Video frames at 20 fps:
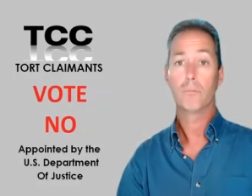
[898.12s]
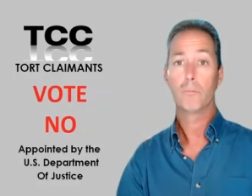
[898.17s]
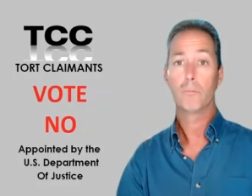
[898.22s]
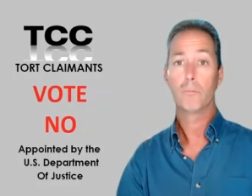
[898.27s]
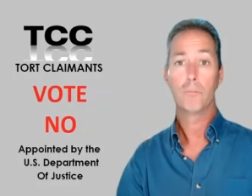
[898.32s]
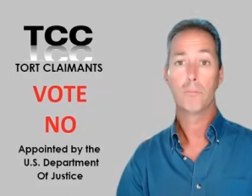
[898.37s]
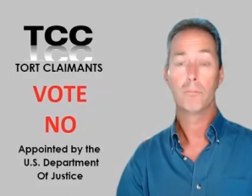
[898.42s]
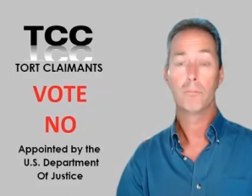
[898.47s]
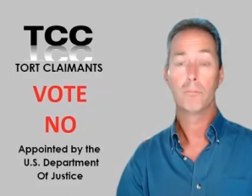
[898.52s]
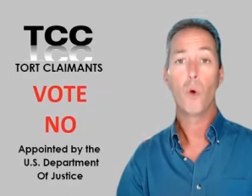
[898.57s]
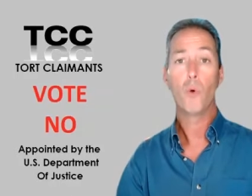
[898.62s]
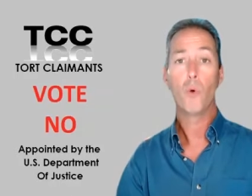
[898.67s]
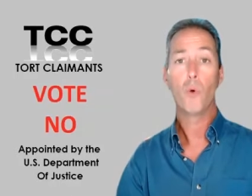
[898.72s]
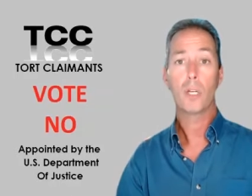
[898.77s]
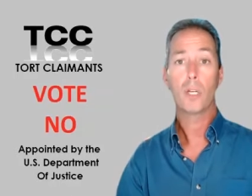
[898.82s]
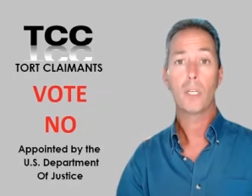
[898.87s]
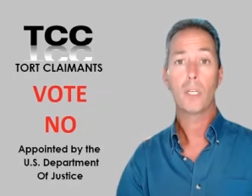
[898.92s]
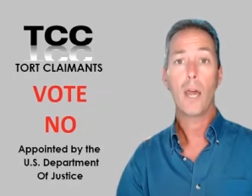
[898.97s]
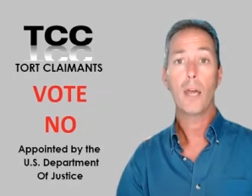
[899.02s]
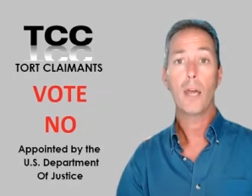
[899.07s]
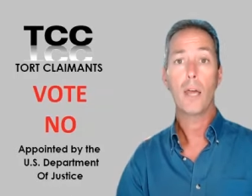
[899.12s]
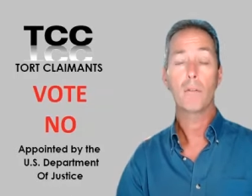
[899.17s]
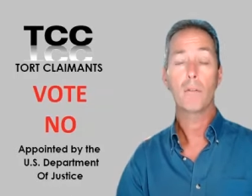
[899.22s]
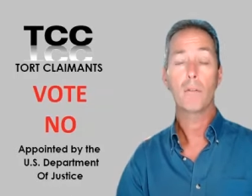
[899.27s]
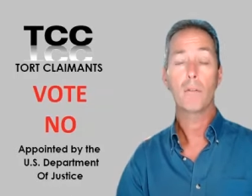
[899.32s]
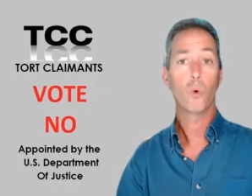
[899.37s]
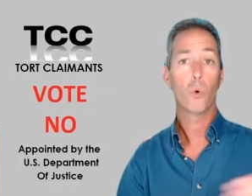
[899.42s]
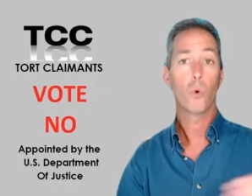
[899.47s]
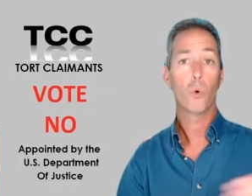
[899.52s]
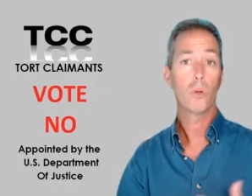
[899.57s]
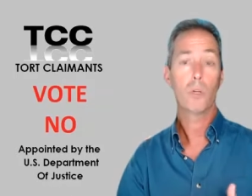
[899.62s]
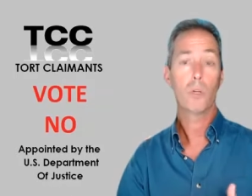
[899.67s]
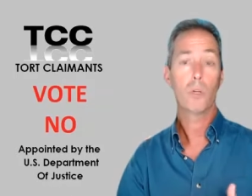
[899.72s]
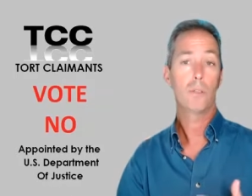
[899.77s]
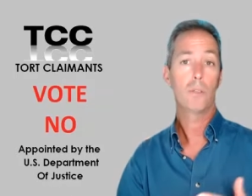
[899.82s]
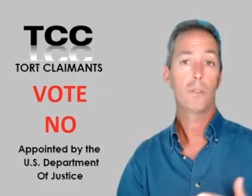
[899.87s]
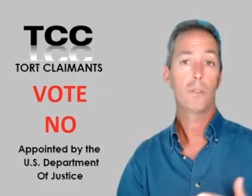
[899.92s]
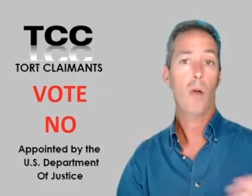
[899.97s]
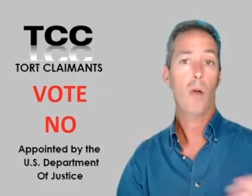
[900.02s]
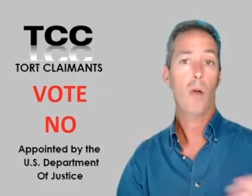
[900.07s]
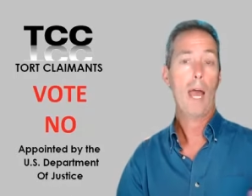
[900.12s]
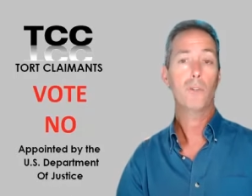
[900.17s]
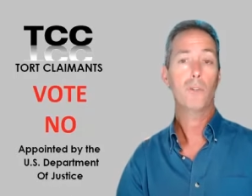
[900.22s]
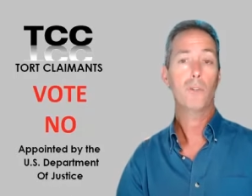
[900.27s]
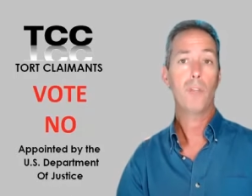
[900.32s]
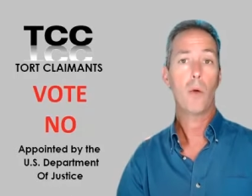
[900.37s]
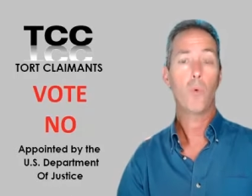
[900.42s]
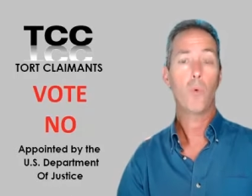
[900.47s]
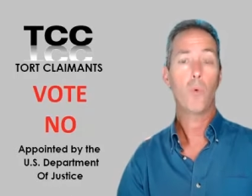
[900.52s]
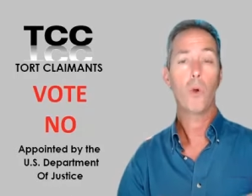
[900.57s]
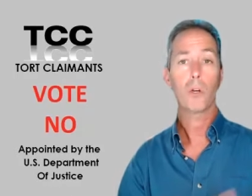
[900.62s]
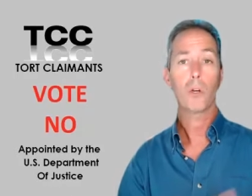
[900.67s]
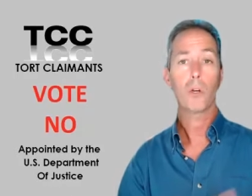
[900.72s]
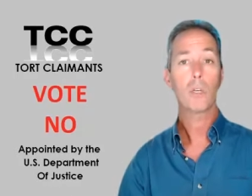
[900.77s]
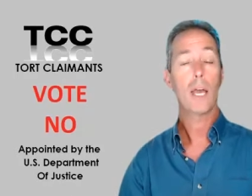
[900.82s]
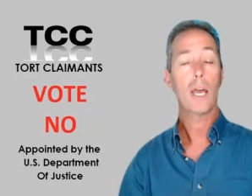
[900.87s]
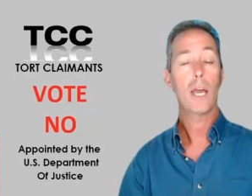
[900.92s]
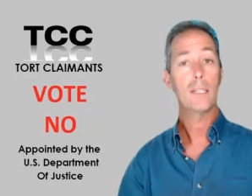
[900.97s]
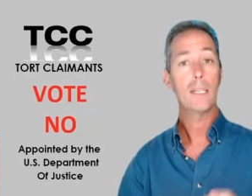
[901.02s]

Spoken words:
vote again? Or, how does that work? And